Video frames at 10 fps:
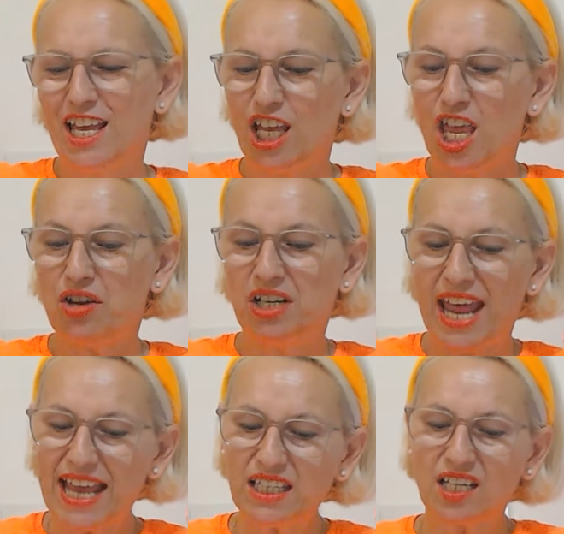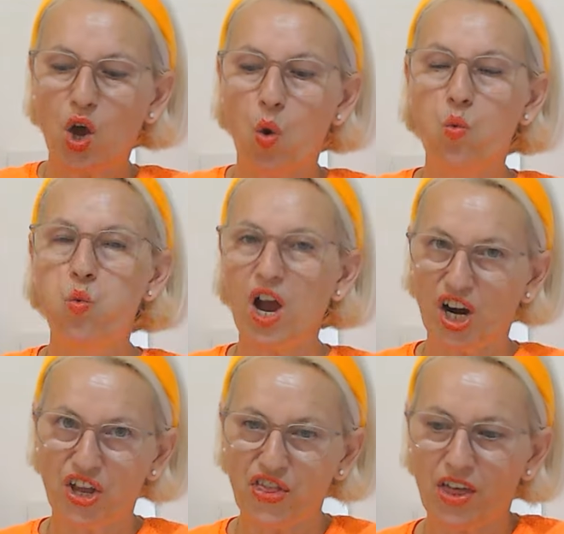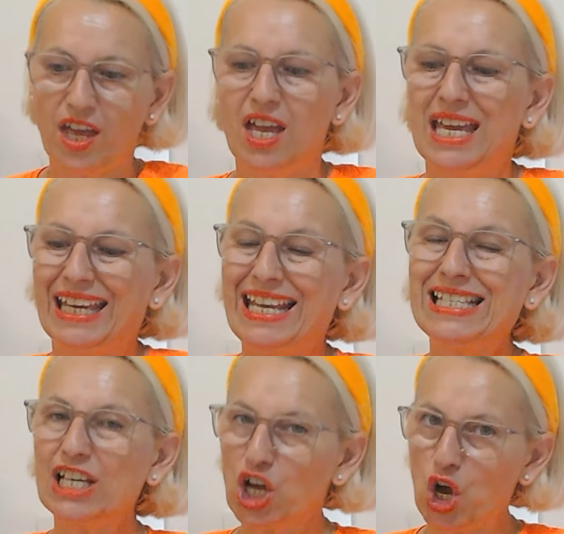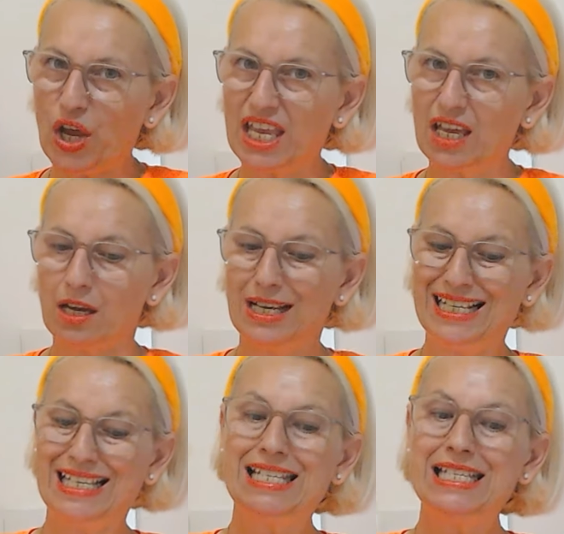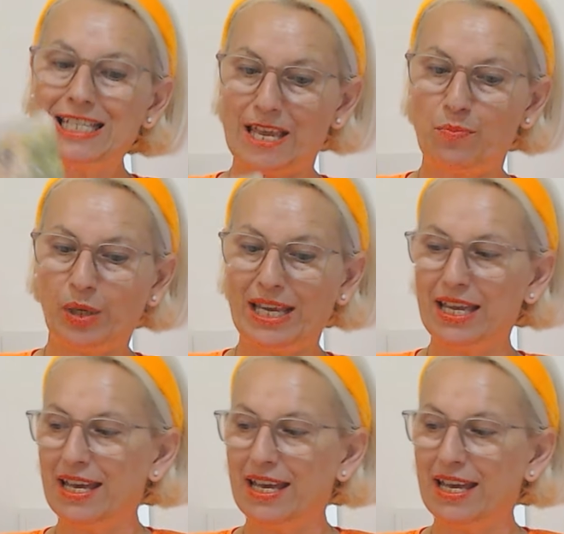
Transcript: Your net worth is going simply